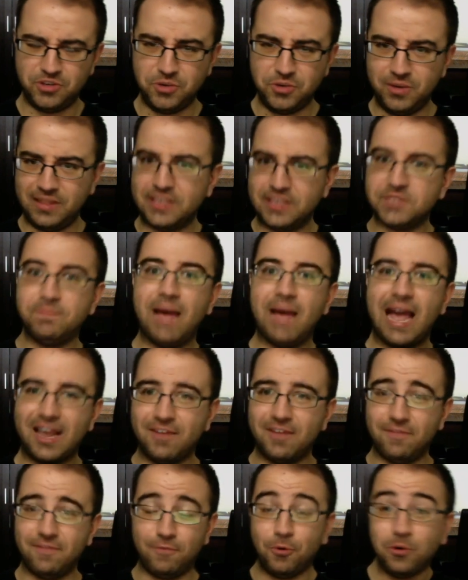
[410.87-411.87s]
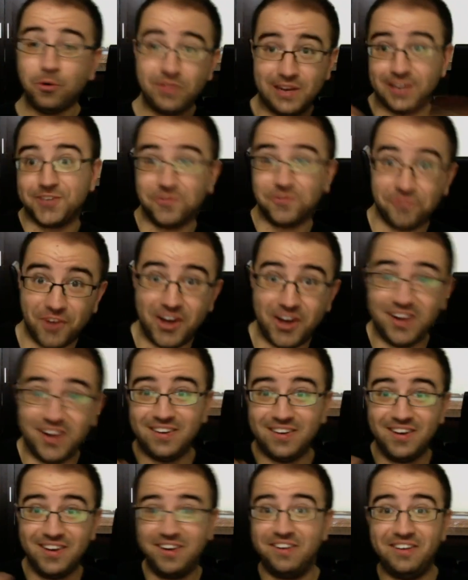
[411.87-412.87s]
they're doing this back and forth, and it's
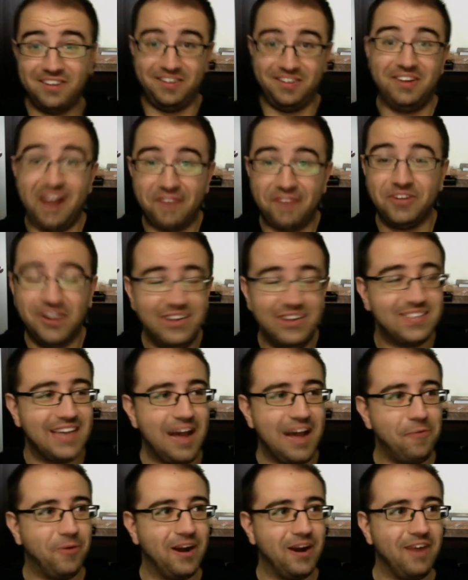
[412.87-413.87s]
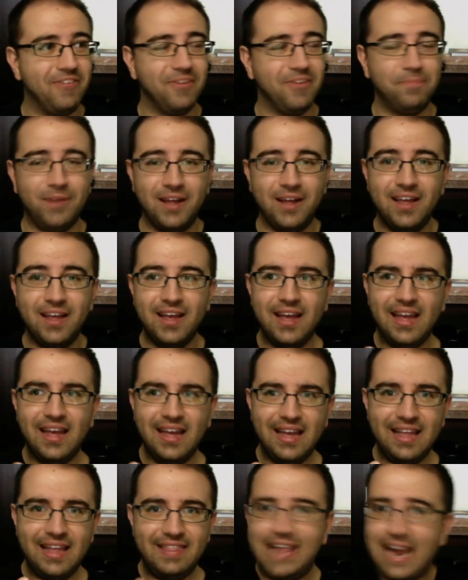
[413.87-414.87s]
fun, and you're having a good time, whatever. But
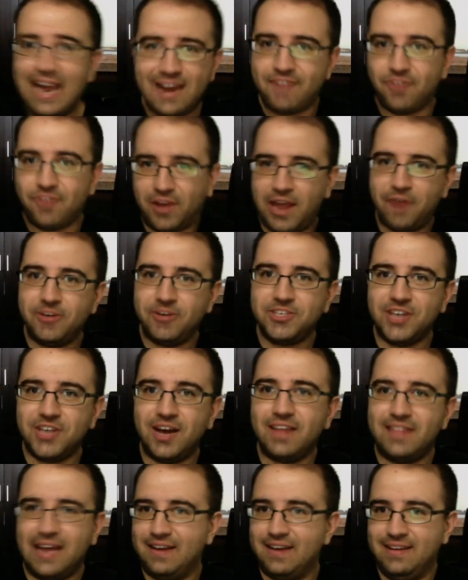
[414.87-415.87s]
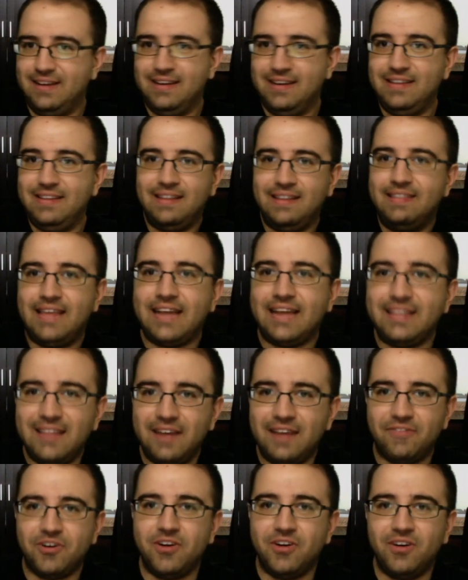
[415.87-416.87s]
that never carries on.
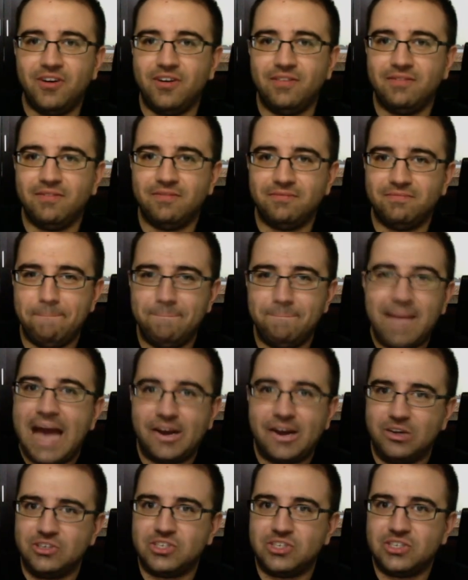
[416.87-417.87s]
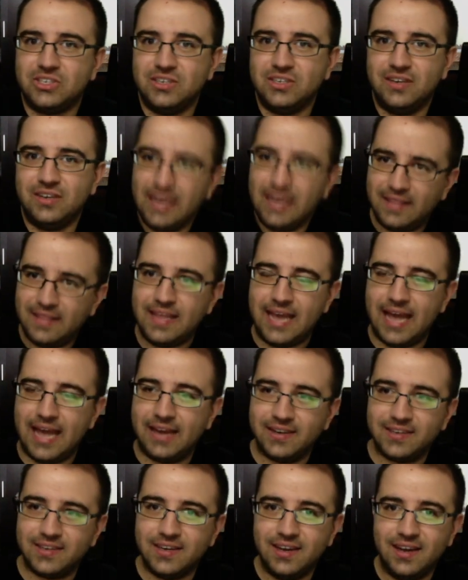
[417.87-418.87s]
That never matters in the
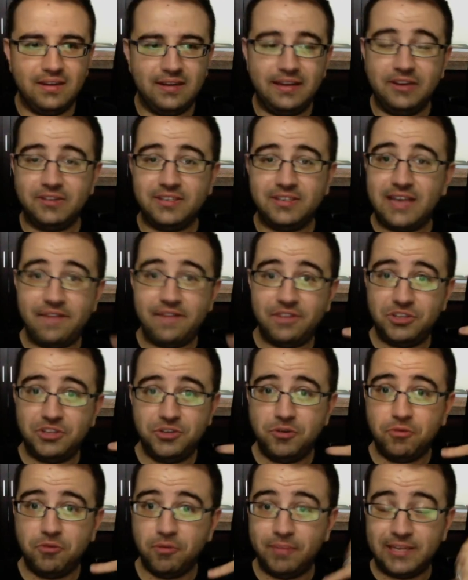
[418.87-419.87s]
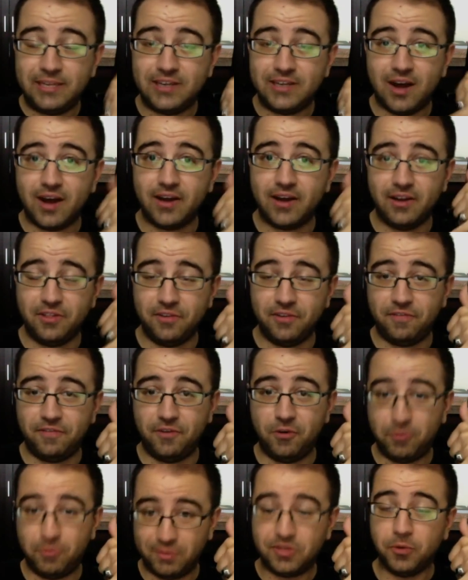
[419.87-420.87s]
end. You know, David Duke would be talking on the
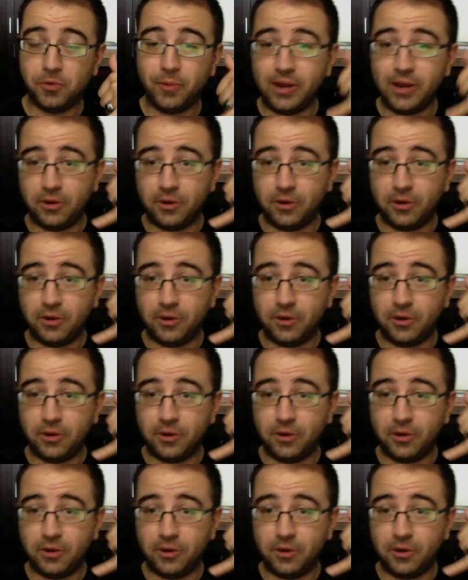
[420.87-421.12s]
phone with the